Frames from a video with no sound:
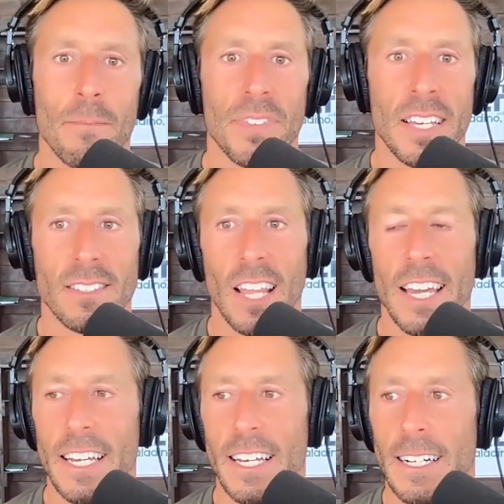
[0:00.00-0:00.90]
things
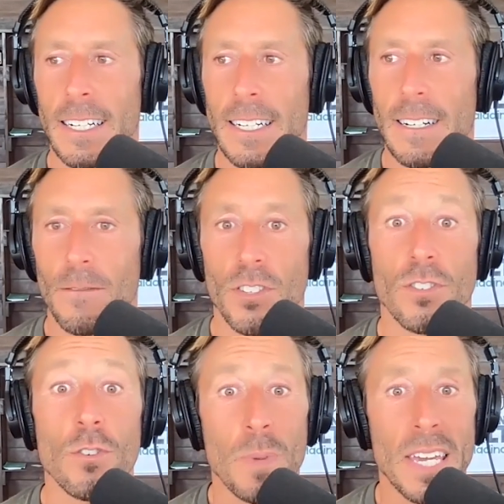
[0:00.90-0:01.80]
like
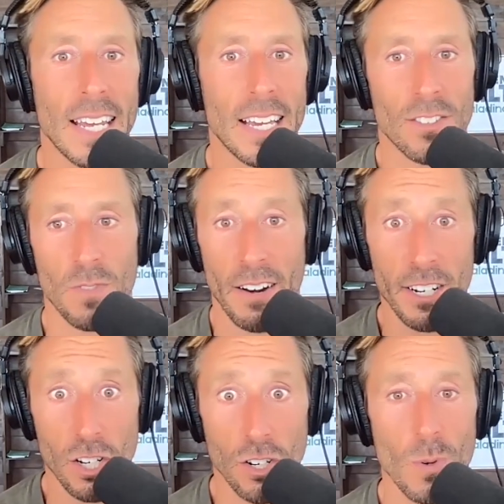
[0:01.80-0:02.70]
stew meat is very
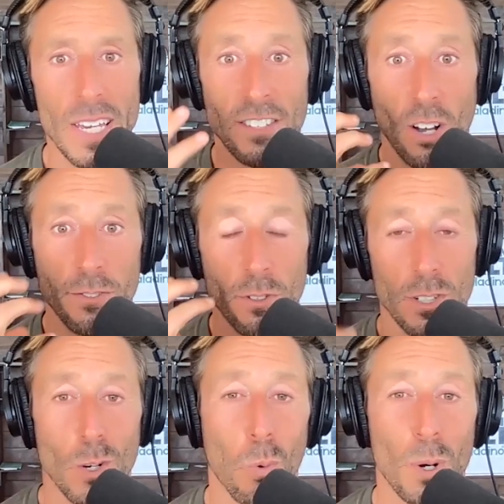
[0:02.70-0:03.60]
chewy. It's also
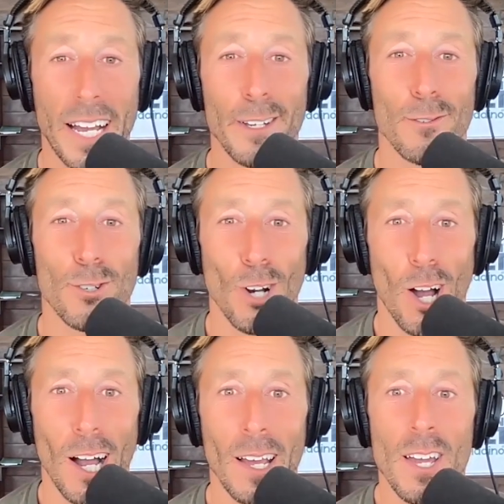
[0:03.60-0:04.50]
good to work out your
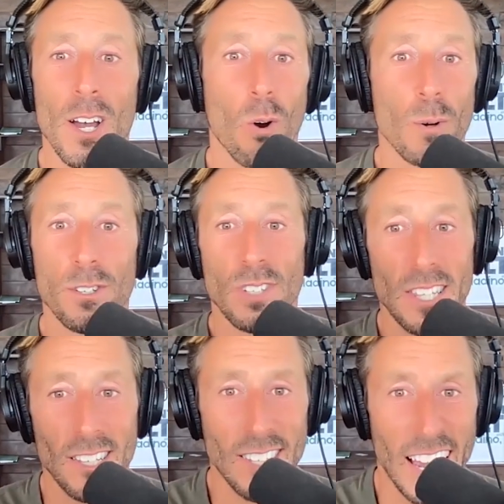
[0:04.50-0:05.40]
jaw, or just
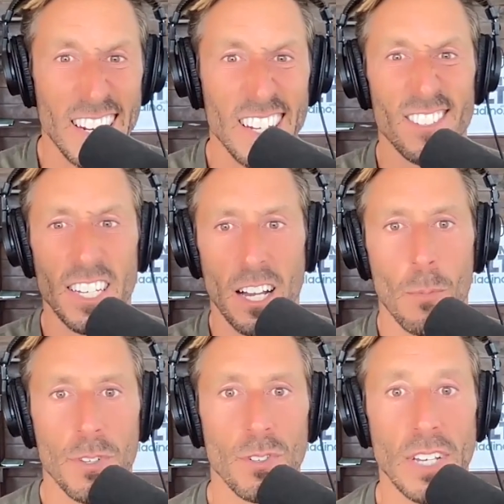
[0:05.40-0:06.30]
eat the tendons that come
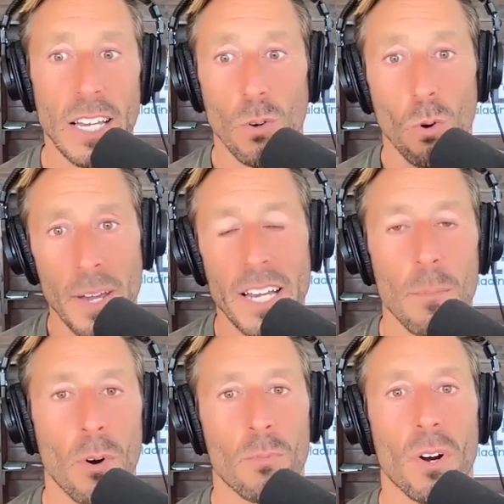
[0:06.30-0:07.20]
with your steaks, or make a
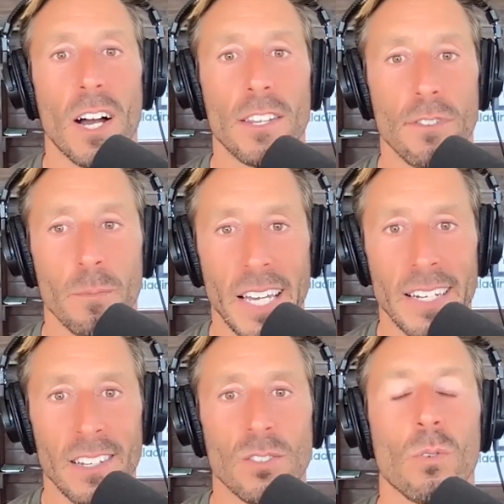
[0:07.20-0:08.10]
bone broth from
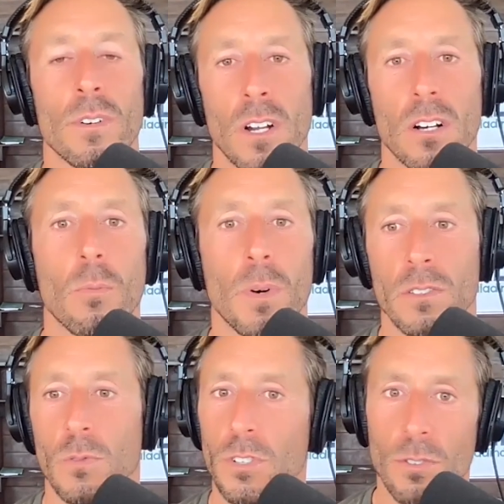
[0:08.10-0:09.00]
tendons or knuckle
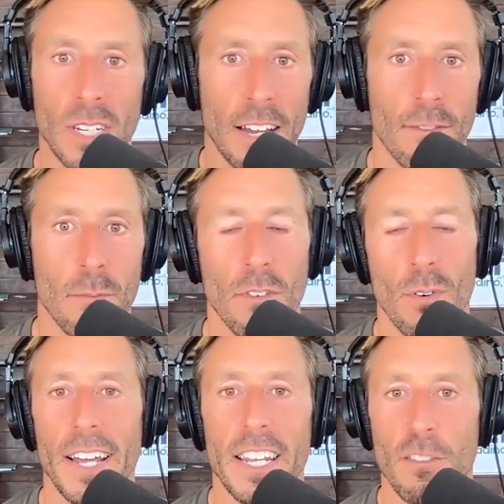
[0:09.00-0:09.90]
bones, which you can get from a
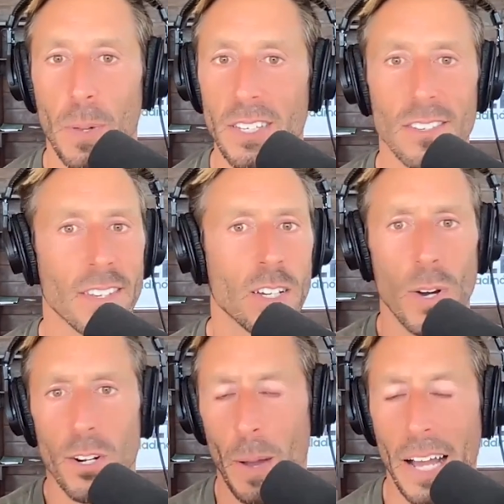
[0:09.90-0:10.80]
variety of places like
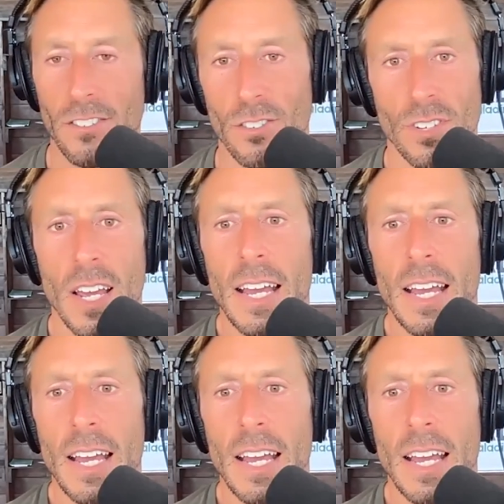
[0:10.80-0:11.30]
White Oak Pastures,